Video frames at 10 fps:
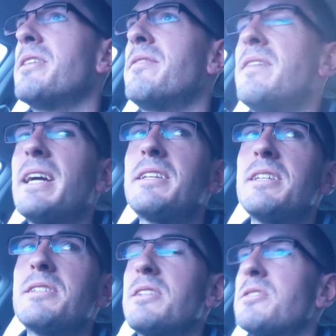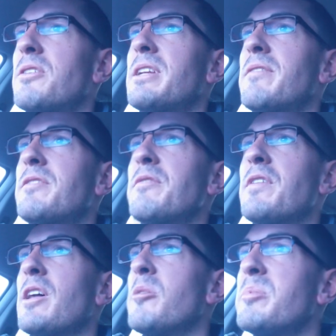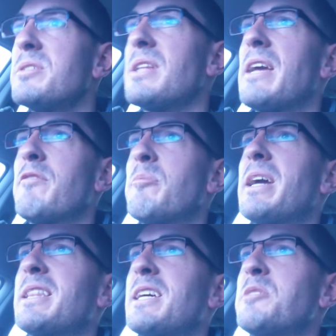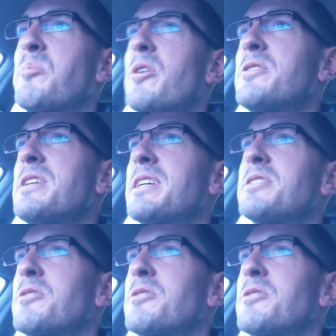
The fact is there's not enough developers to even make these projects,